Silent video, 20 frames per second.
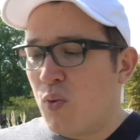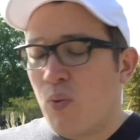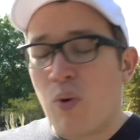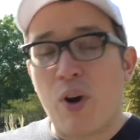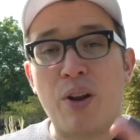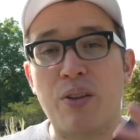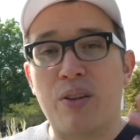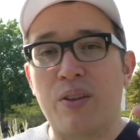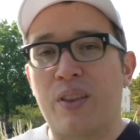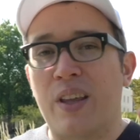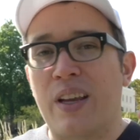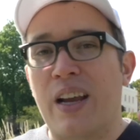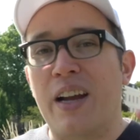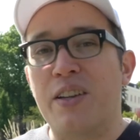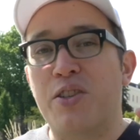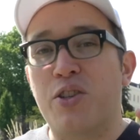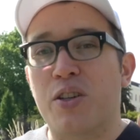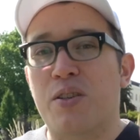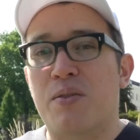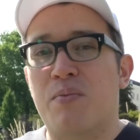One other thing
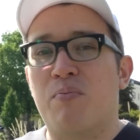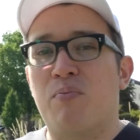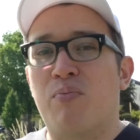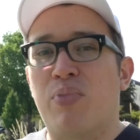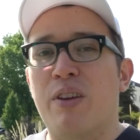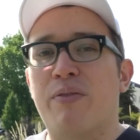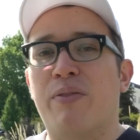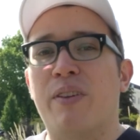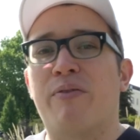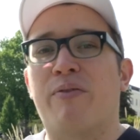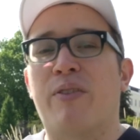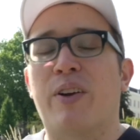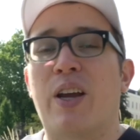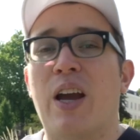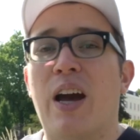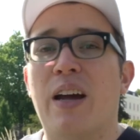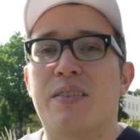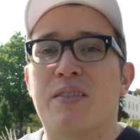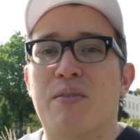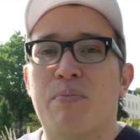I just briefly
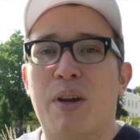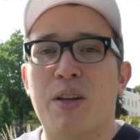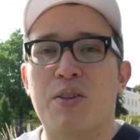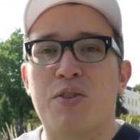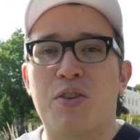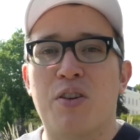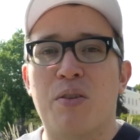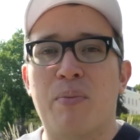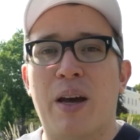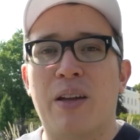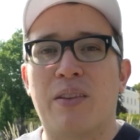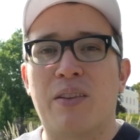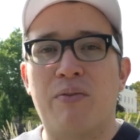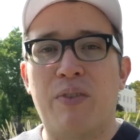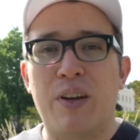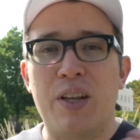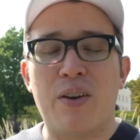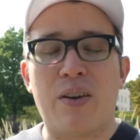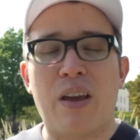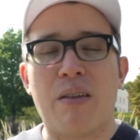forgot to mention about the
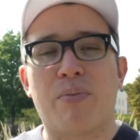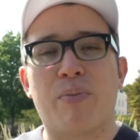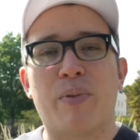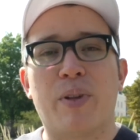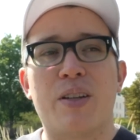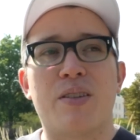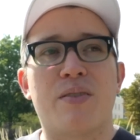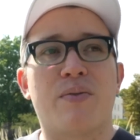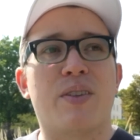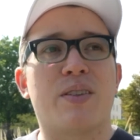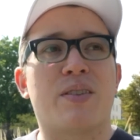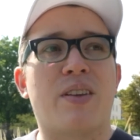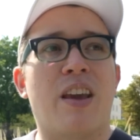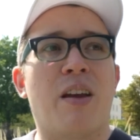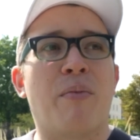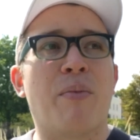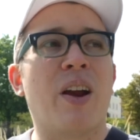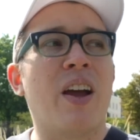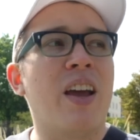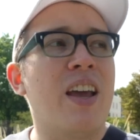video capabilities of this
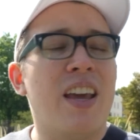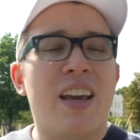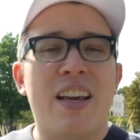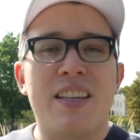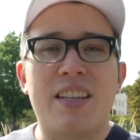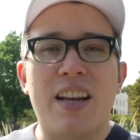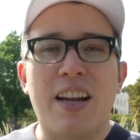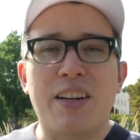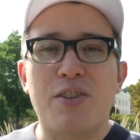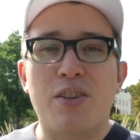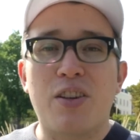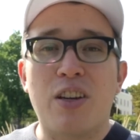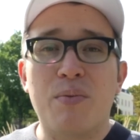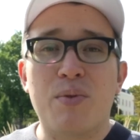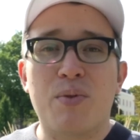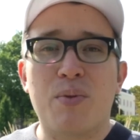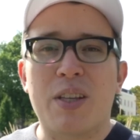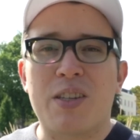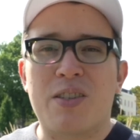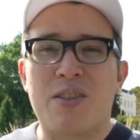camera is it actually
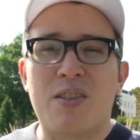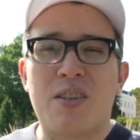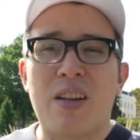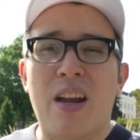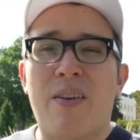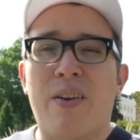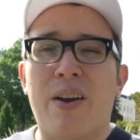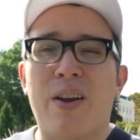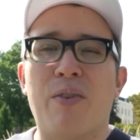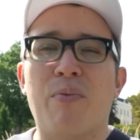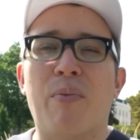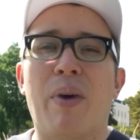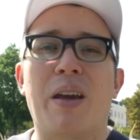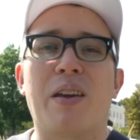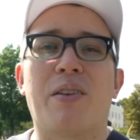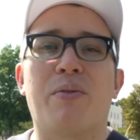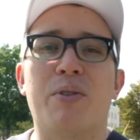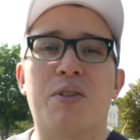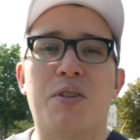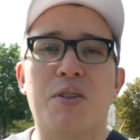comes with a stereo
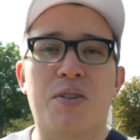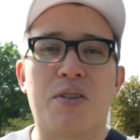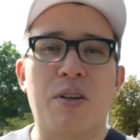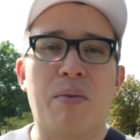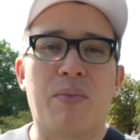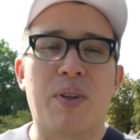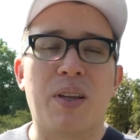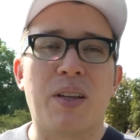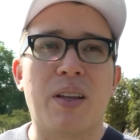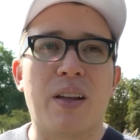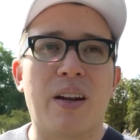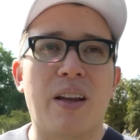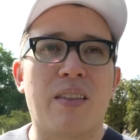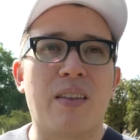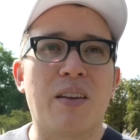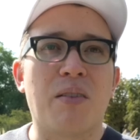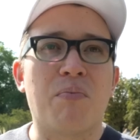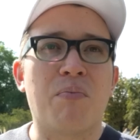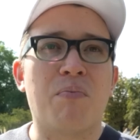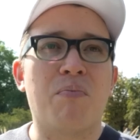mic, which is something that I
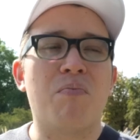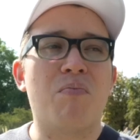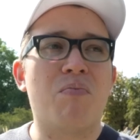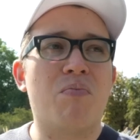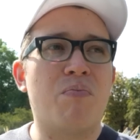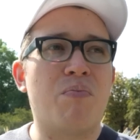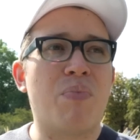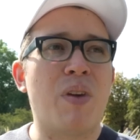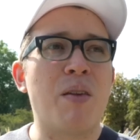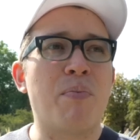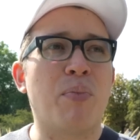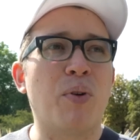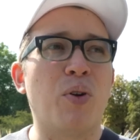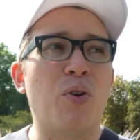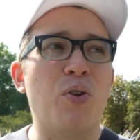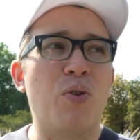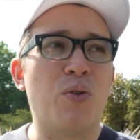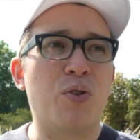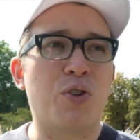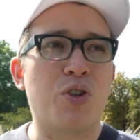think people
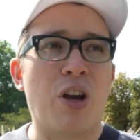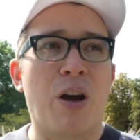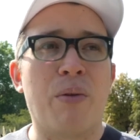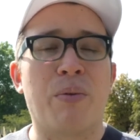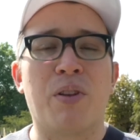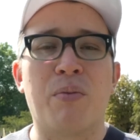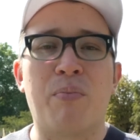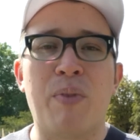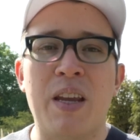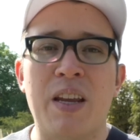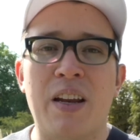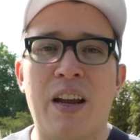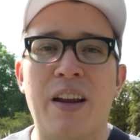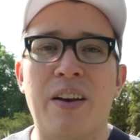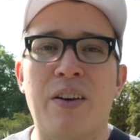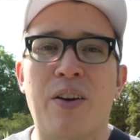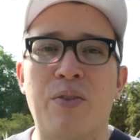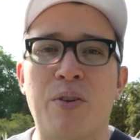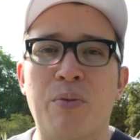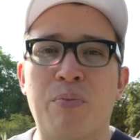who shot with the
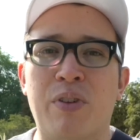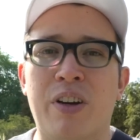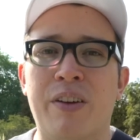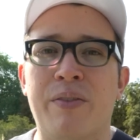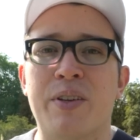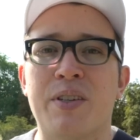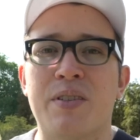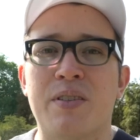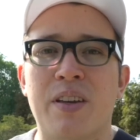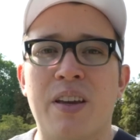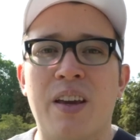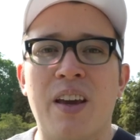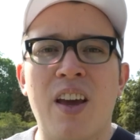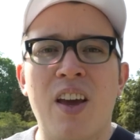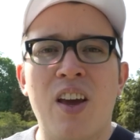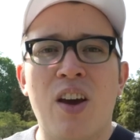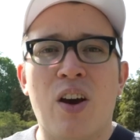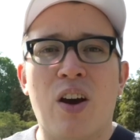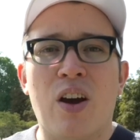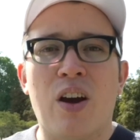P900 previously
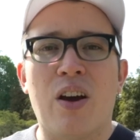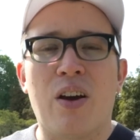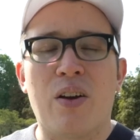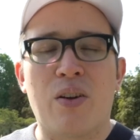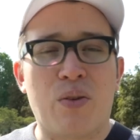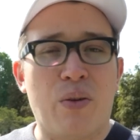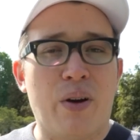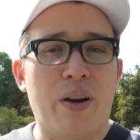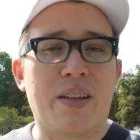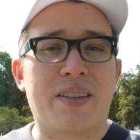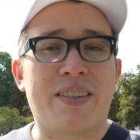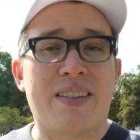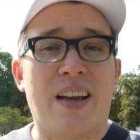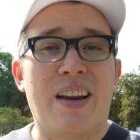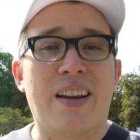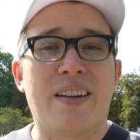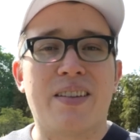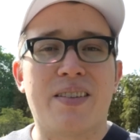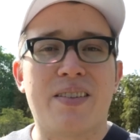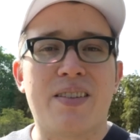are quite
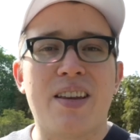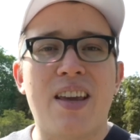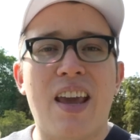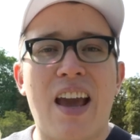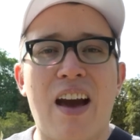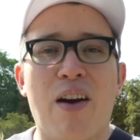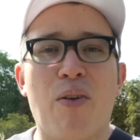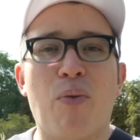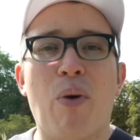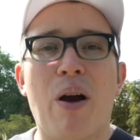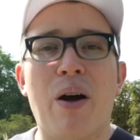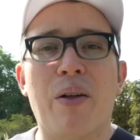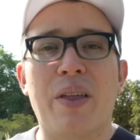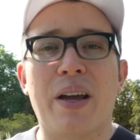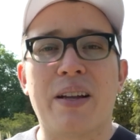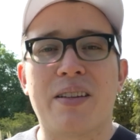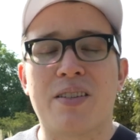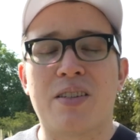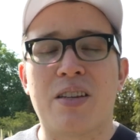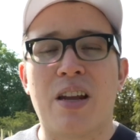excited to see how well
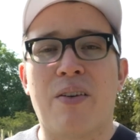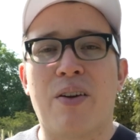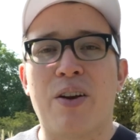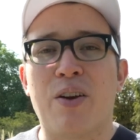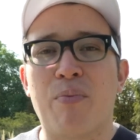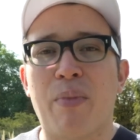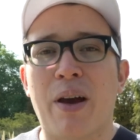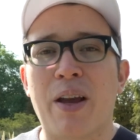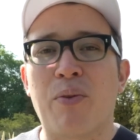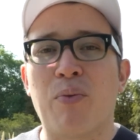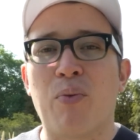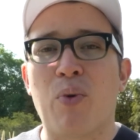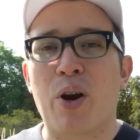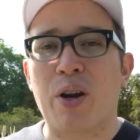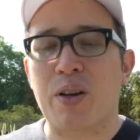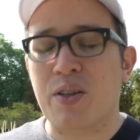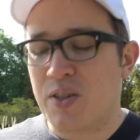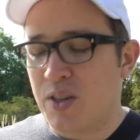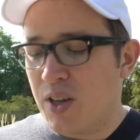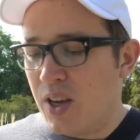that stereo mic
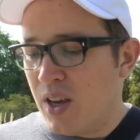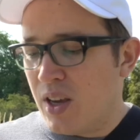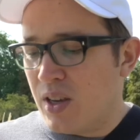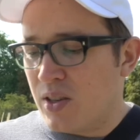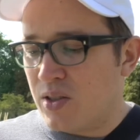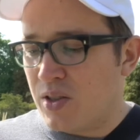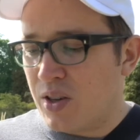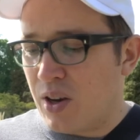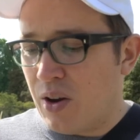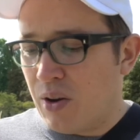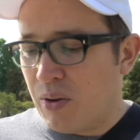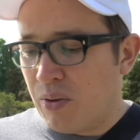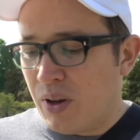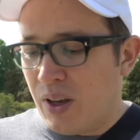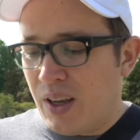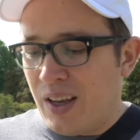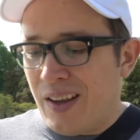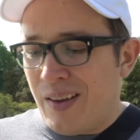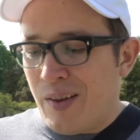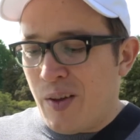works. So
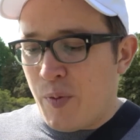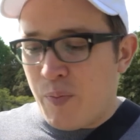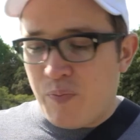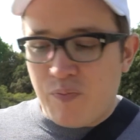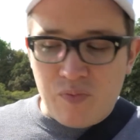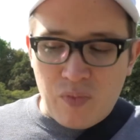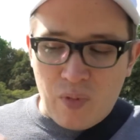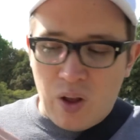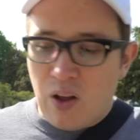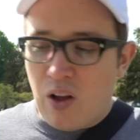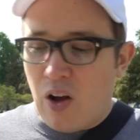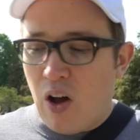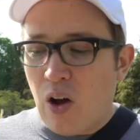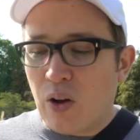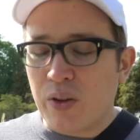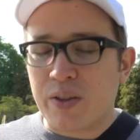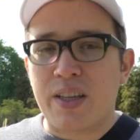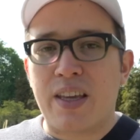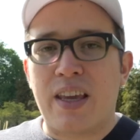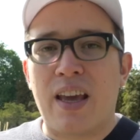
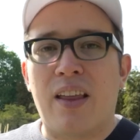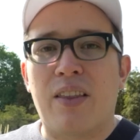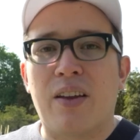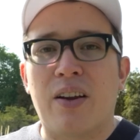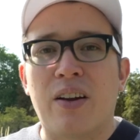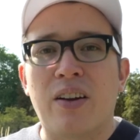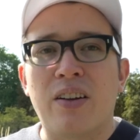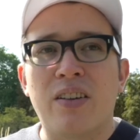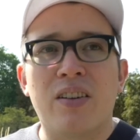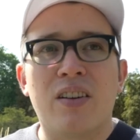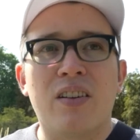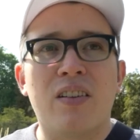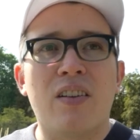altogether,